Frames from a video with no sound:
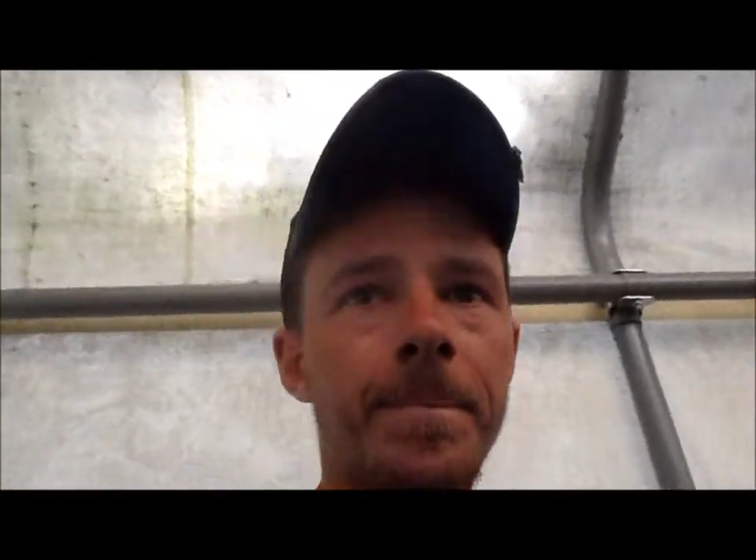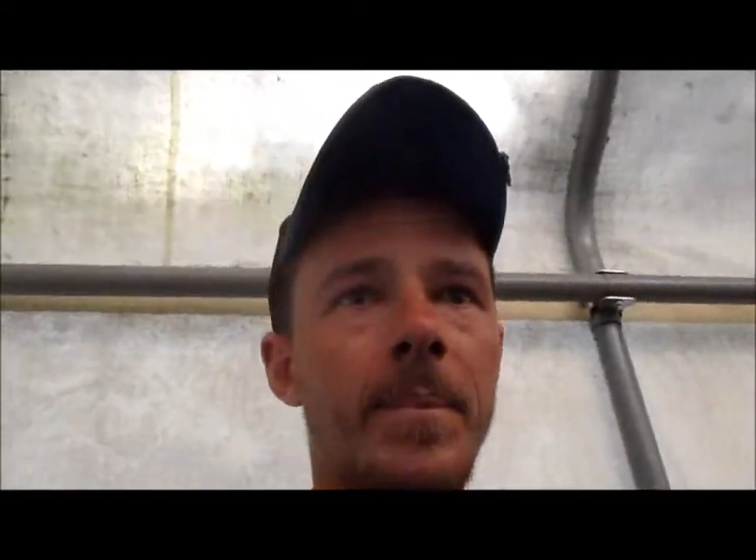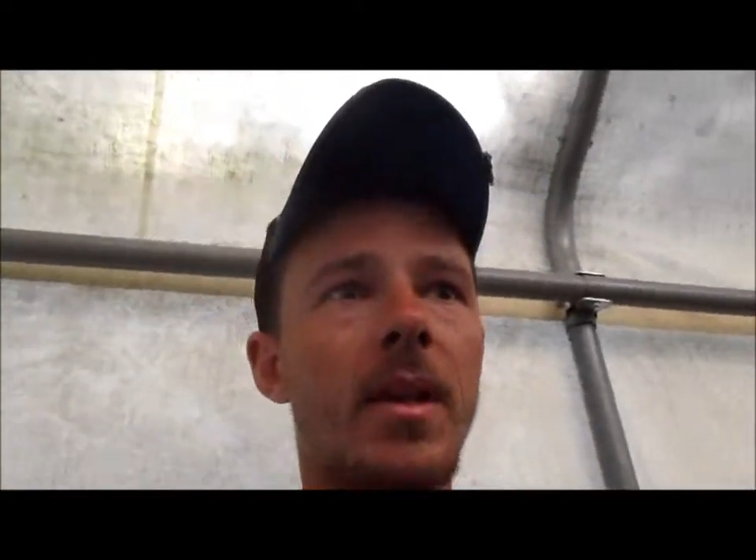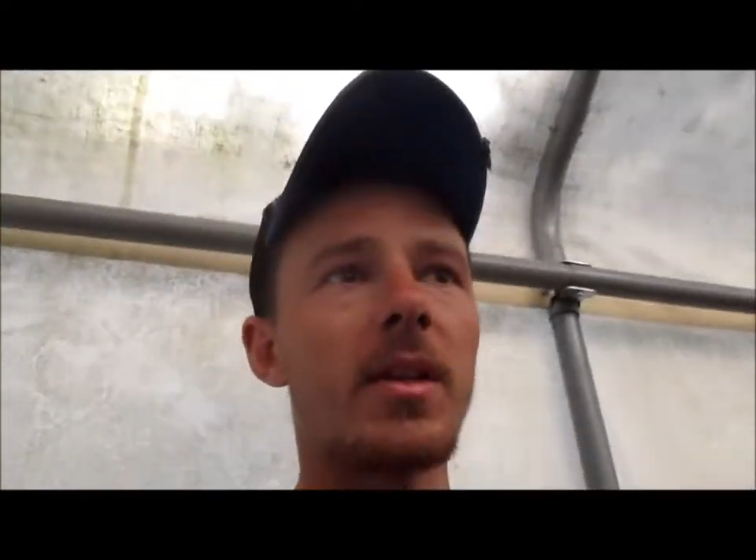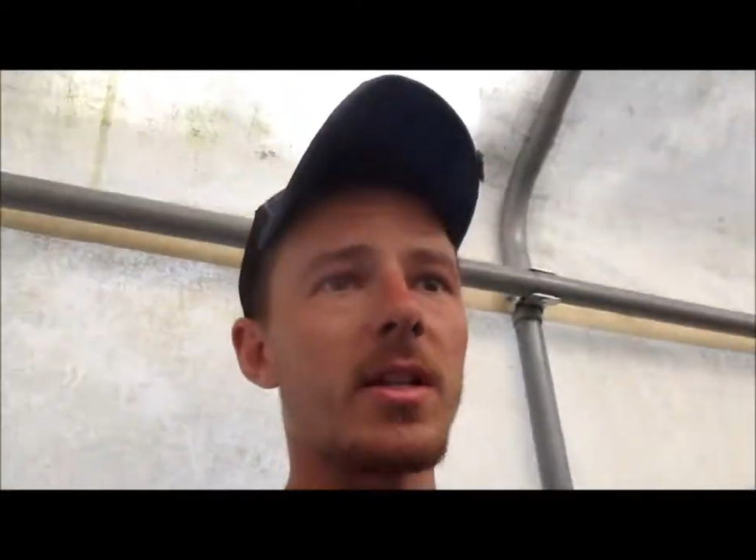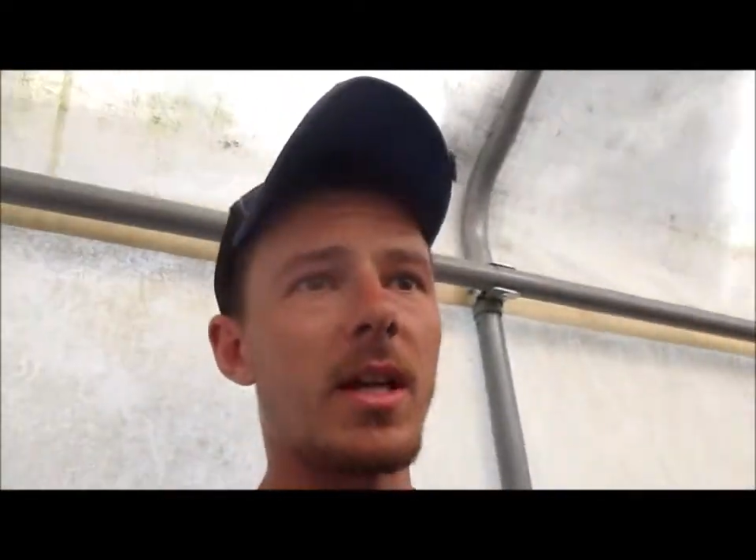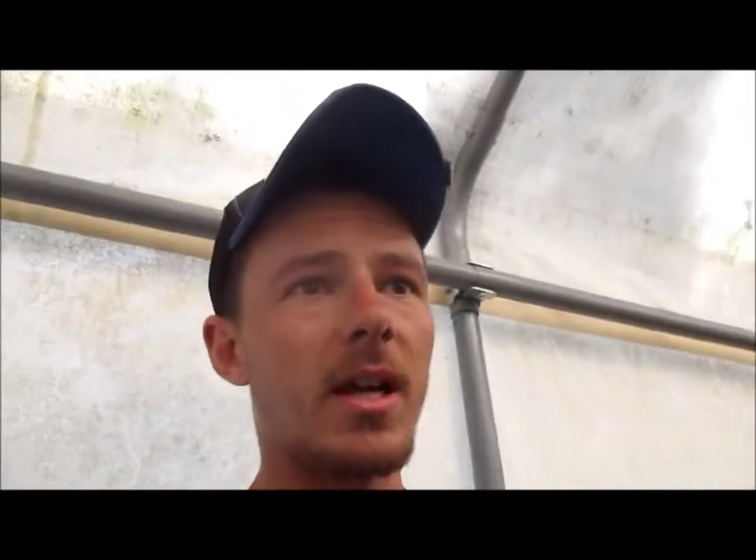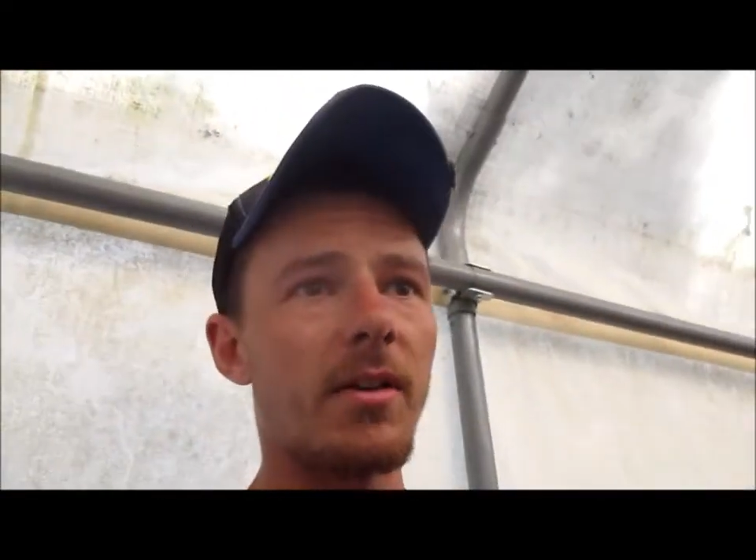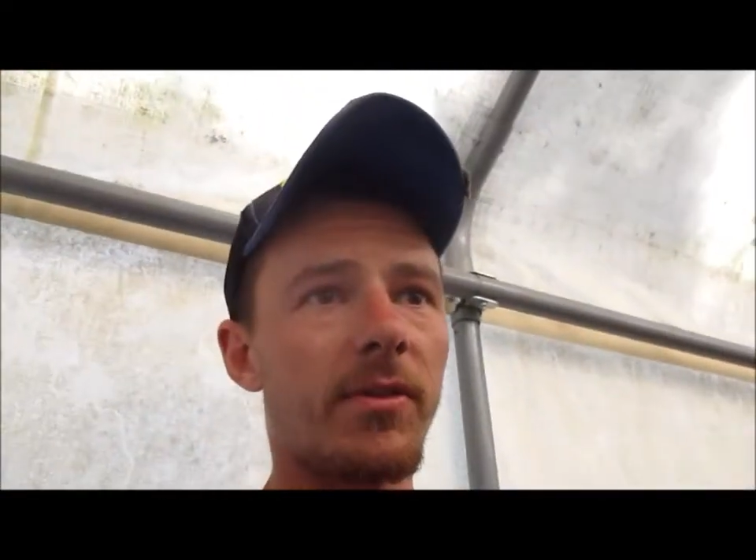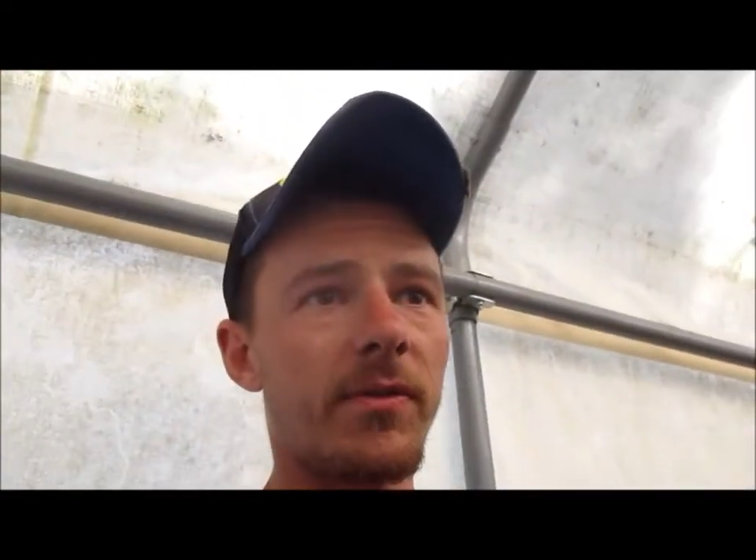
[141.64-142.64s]
these
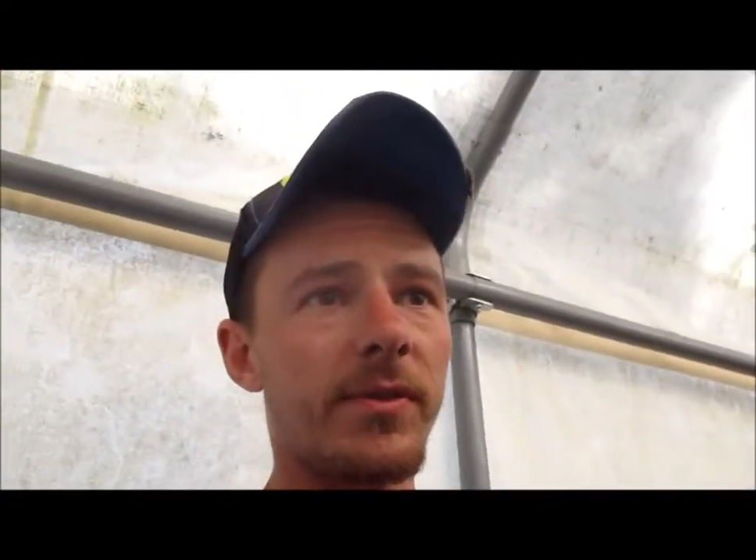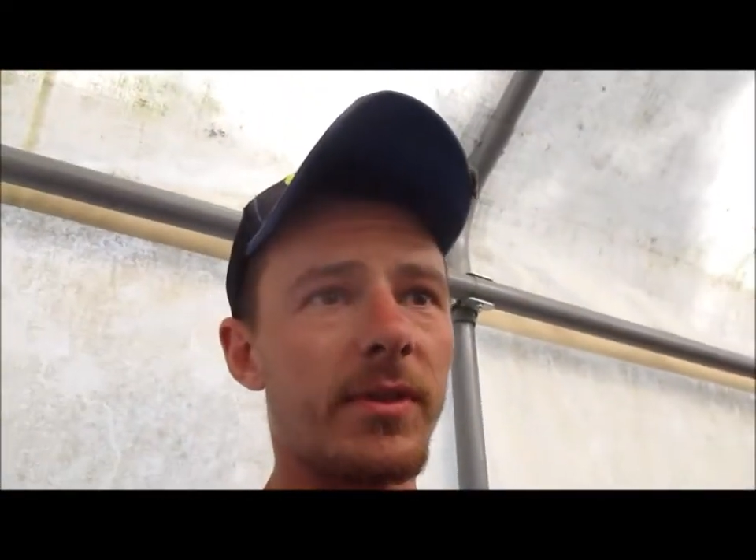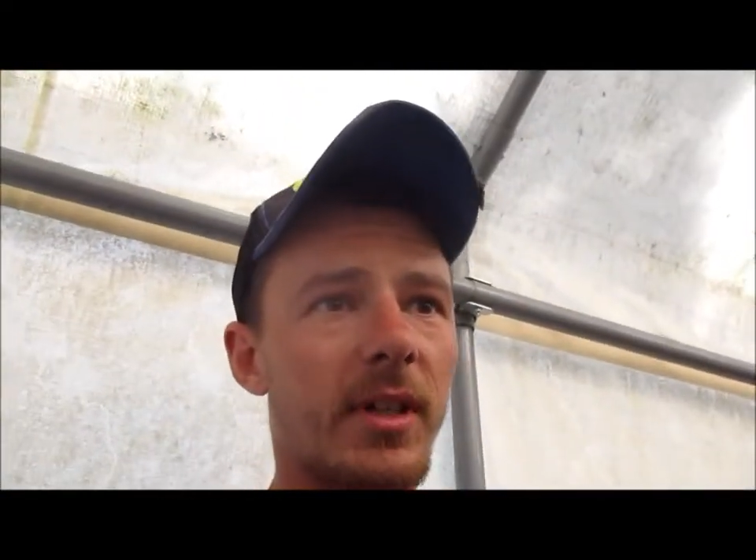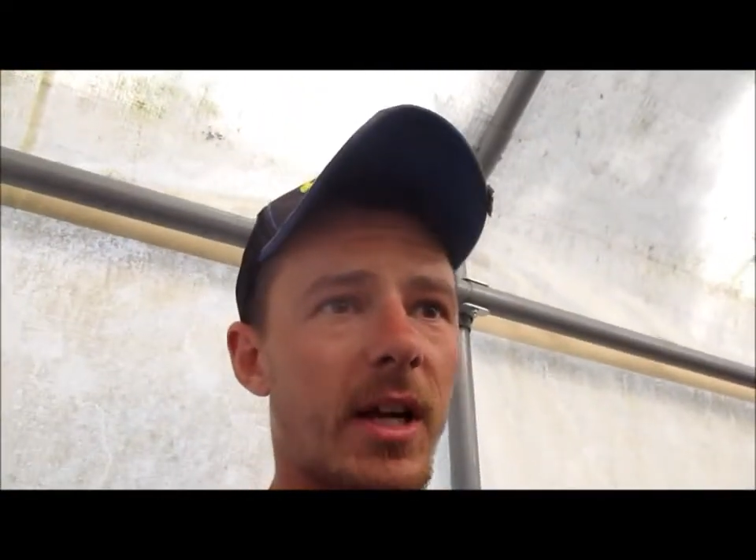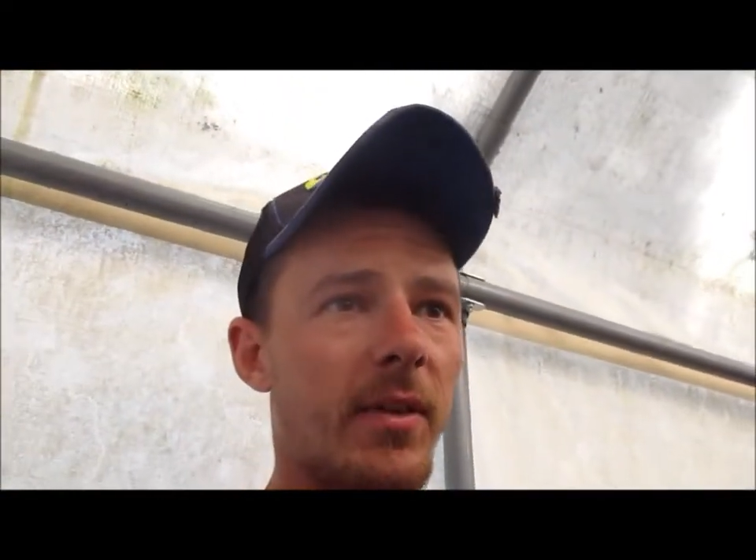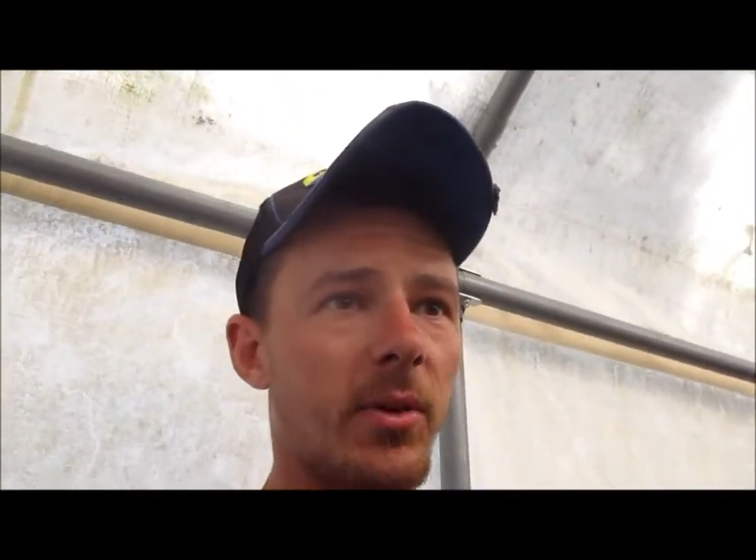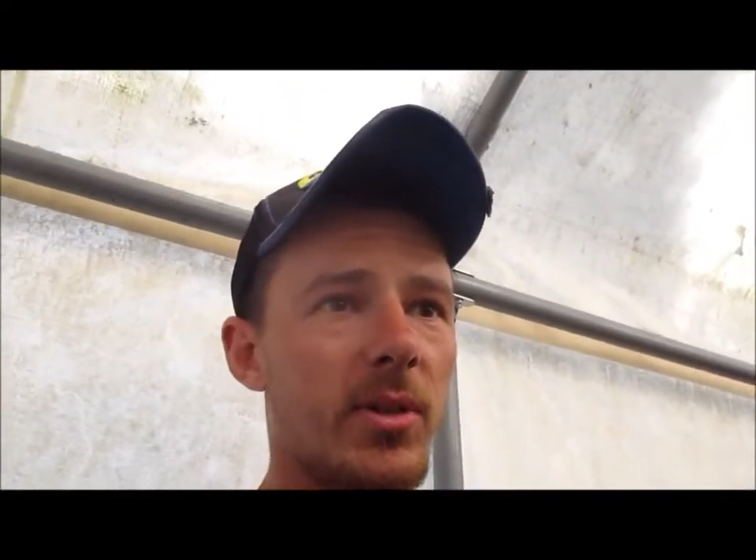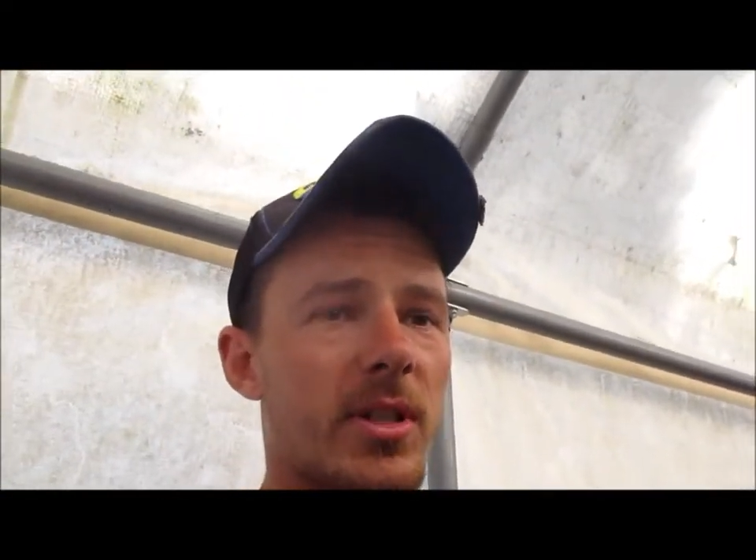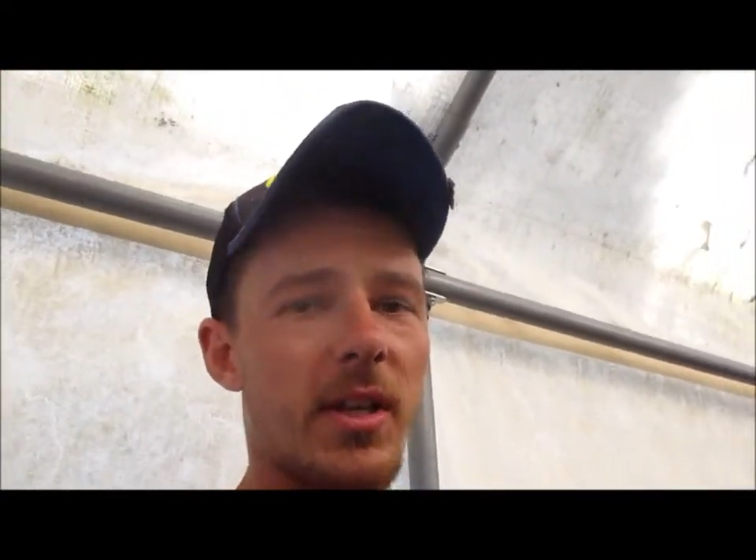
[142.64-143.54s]
have kind of an old style.